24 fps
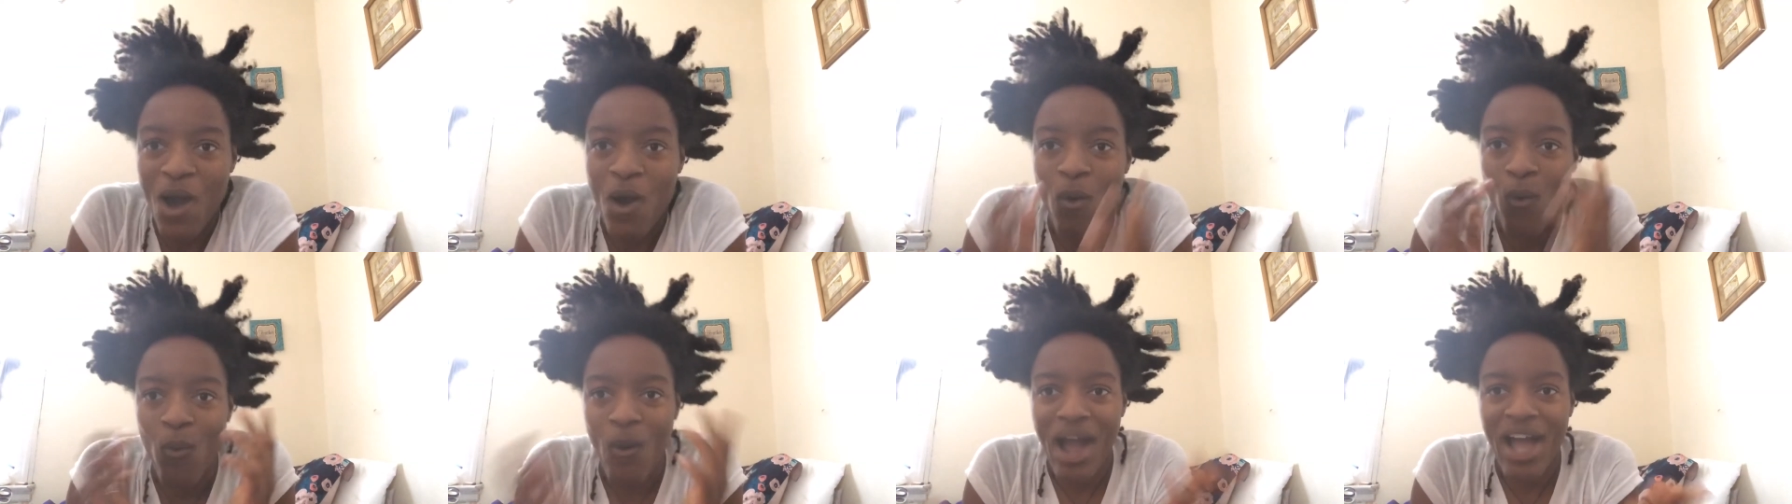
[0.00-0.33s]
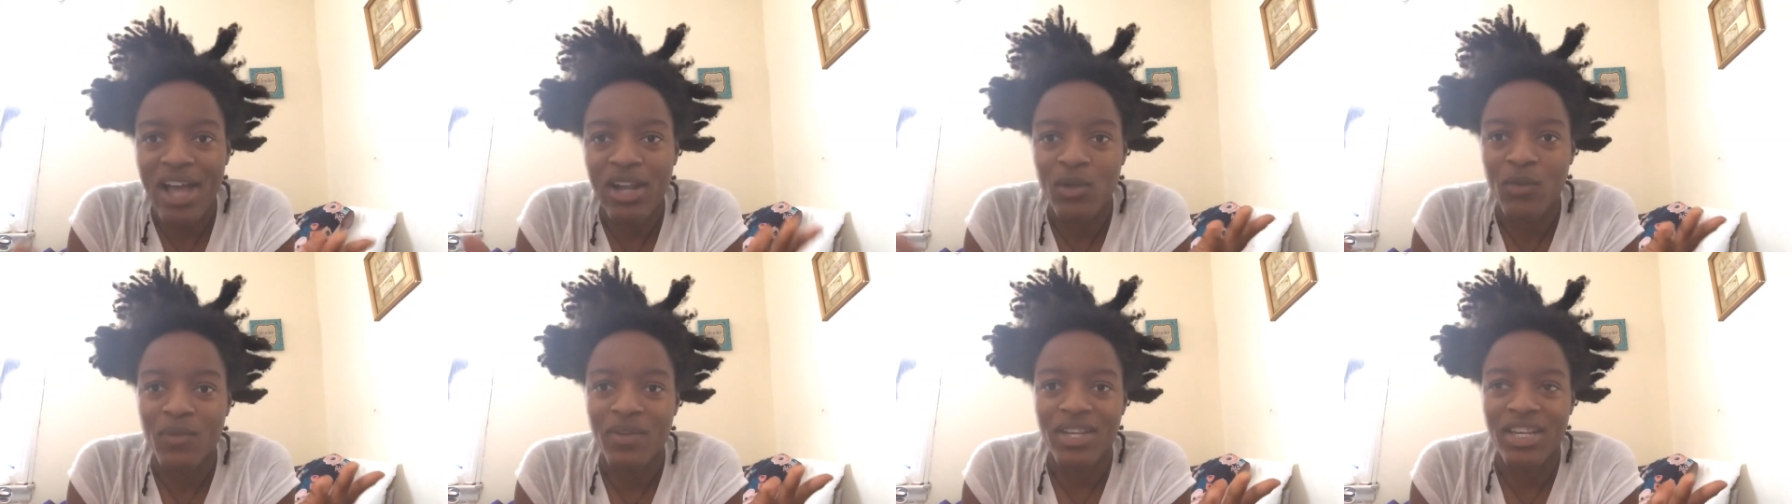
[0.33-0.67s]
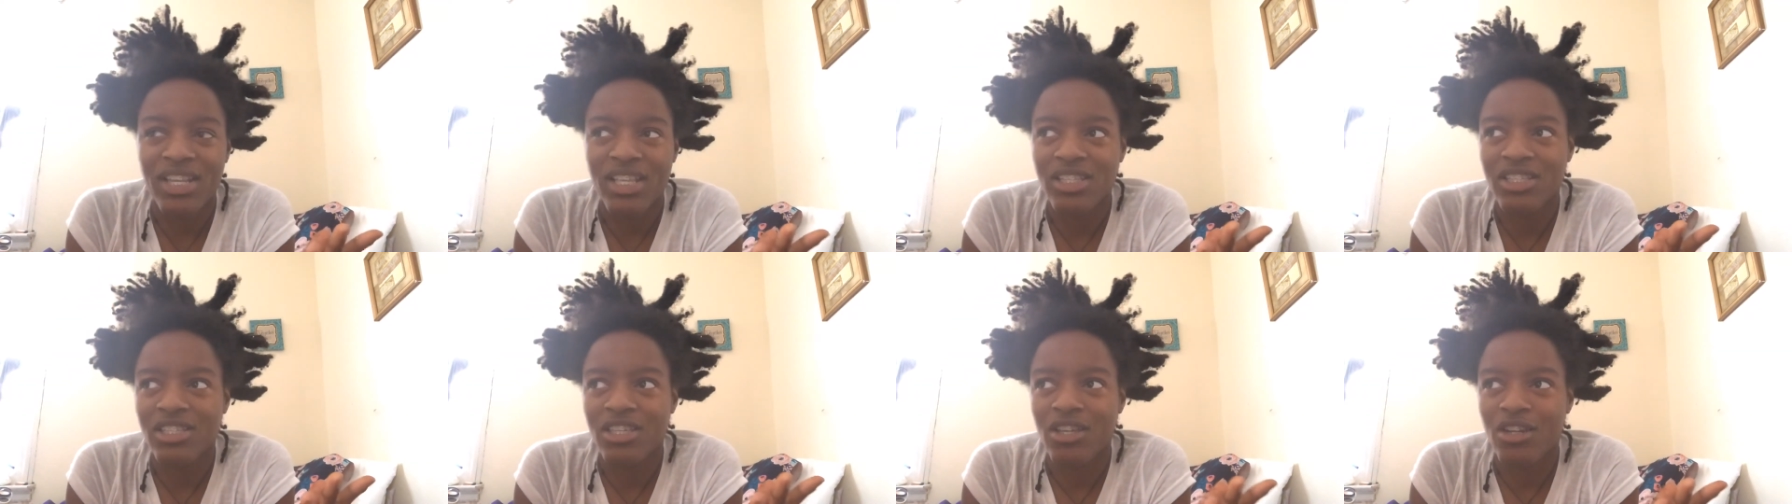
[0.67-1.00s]
Why do we
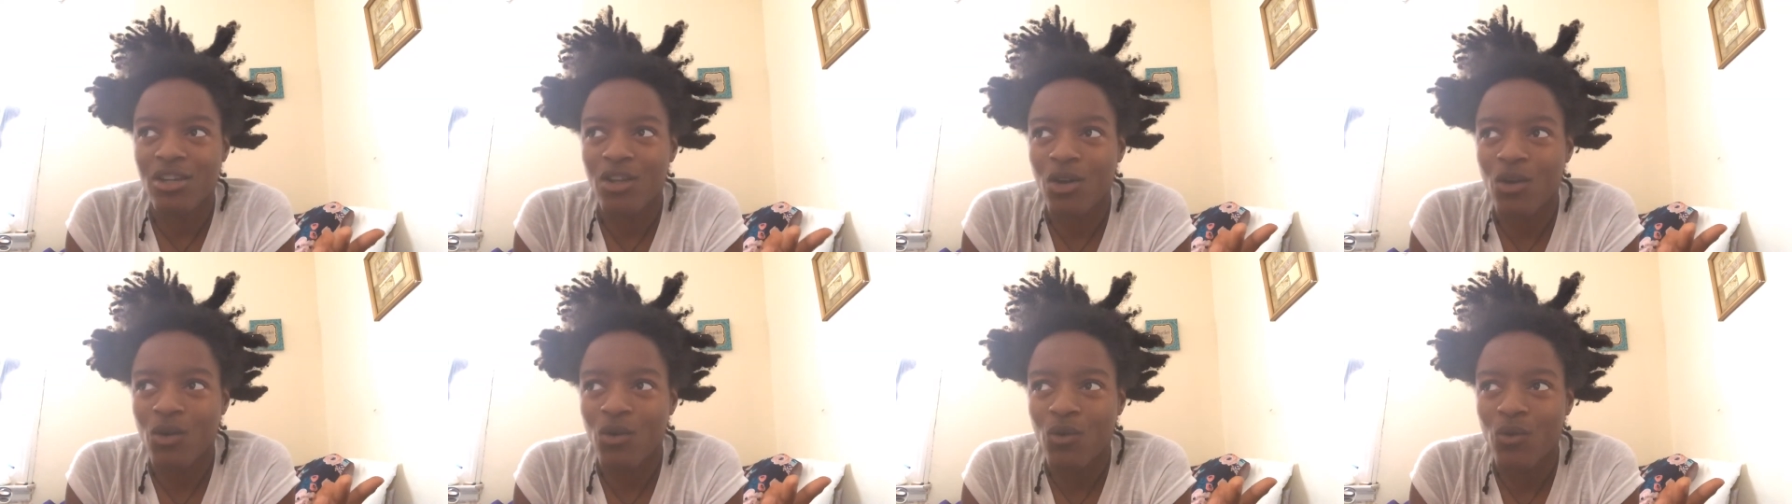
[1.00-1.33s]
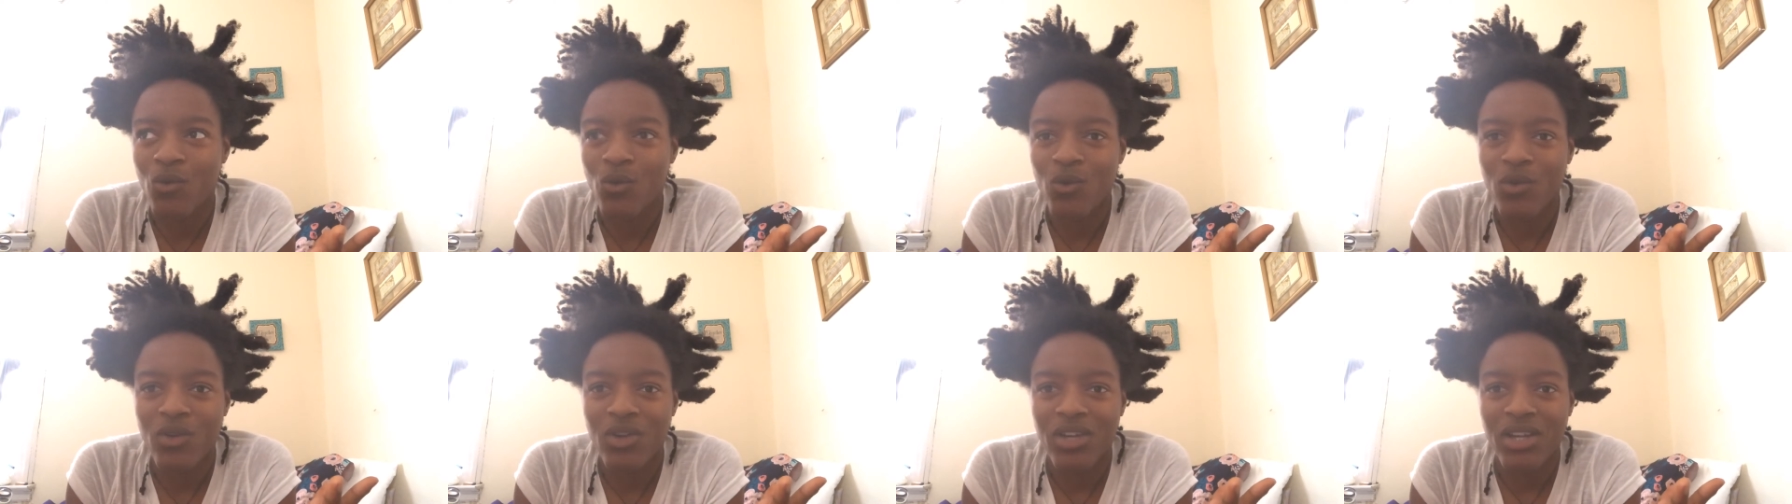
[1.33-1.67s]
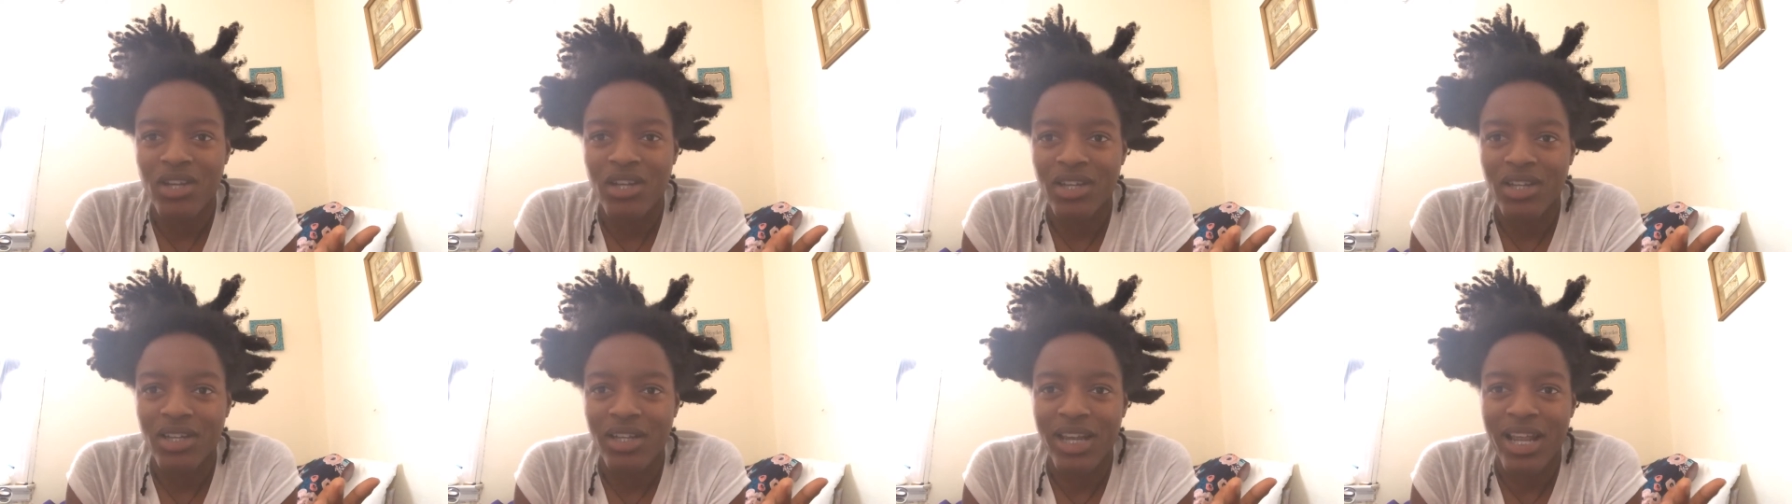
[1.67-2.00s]
need to know
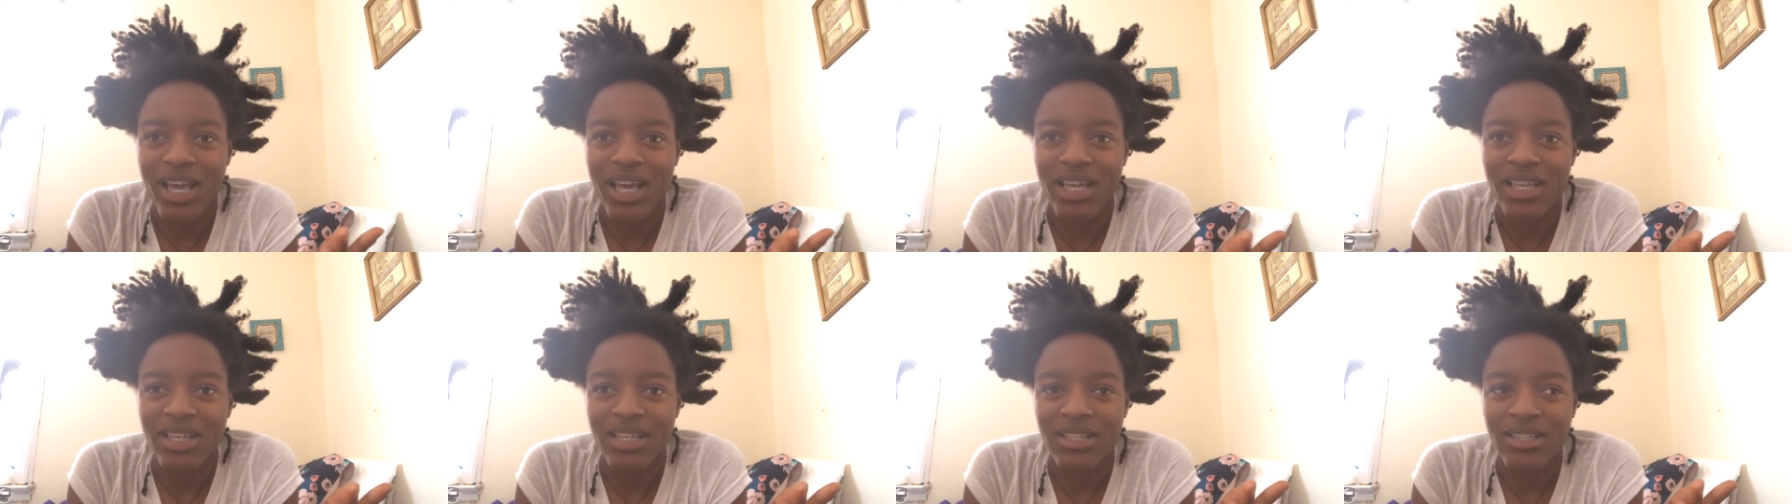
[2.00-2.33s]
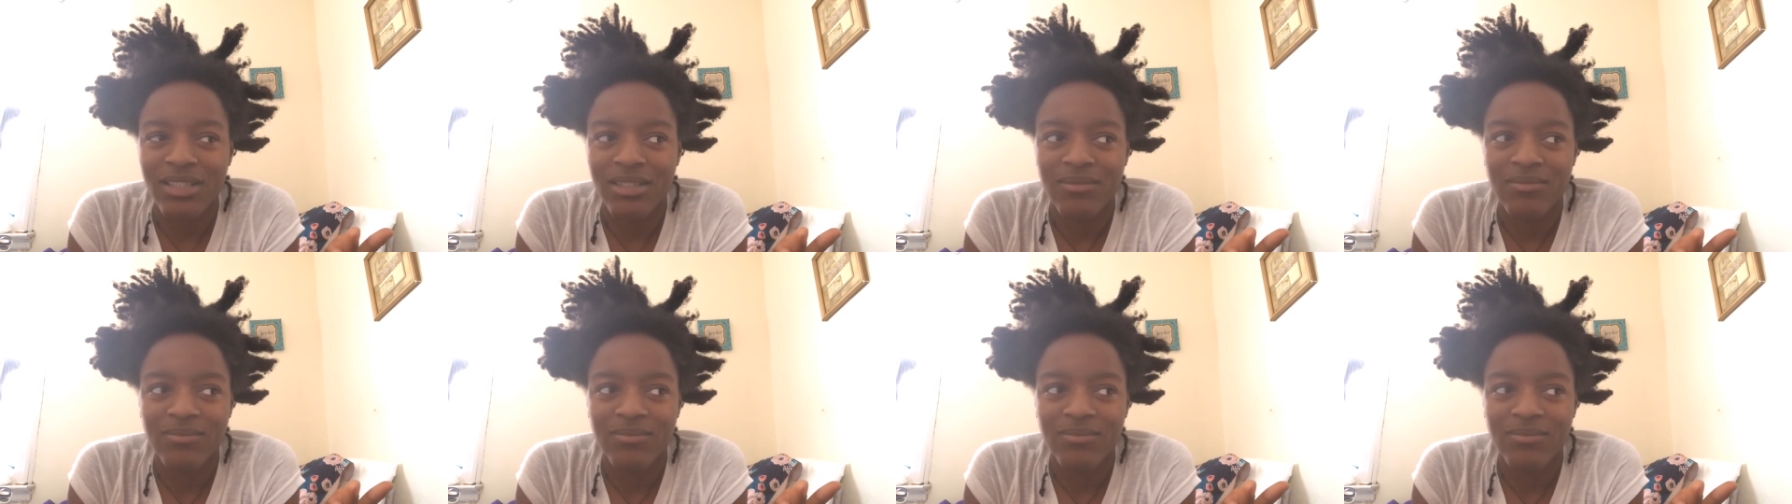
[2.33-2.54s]
that